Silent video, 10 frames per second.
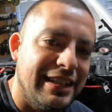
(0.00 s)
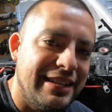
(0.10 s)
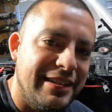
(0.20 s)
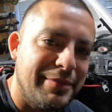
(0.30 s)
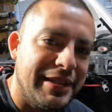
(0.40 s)
I
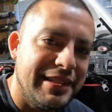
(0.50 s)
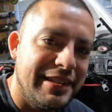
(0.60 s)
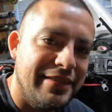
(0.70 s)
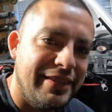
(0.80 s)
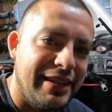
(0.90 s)
tell
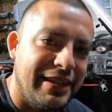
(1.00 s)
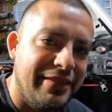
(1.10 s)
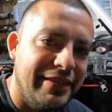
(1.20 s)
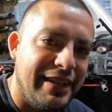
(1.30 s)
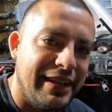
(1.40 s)
myself that
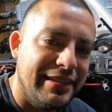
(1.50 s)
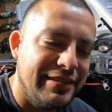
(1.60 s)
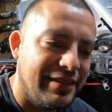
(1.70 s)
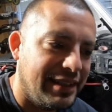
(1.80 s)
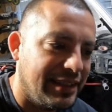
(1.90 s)
every day
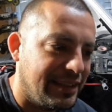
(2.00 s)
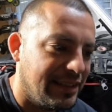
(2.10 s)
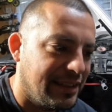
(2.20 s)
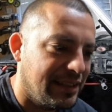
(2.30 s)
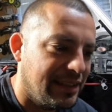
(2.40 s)
so I
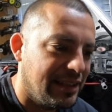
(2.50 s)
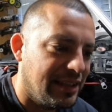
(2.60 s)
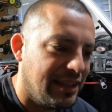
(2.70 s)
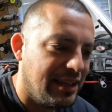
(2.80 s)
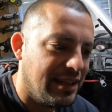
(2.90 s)
can
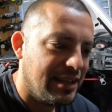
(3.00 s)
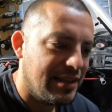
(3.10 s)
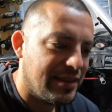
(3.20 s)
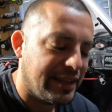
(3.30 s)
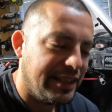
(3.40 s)

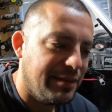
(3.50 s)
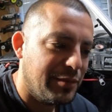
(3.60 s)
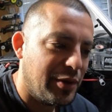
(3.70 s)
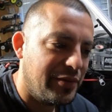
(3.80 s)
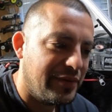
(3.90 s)
keep
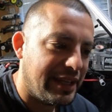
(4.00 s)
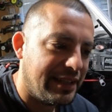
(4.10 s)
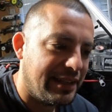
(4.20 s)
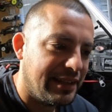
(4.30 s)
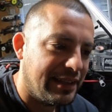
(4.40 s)

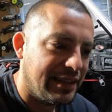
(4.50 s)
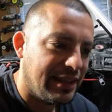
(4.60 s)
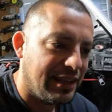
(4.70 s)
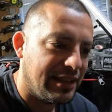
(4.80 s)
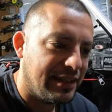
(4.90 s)
motivated,
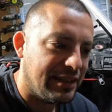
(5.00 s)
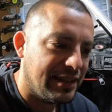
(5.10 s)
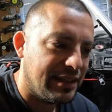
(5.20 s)
and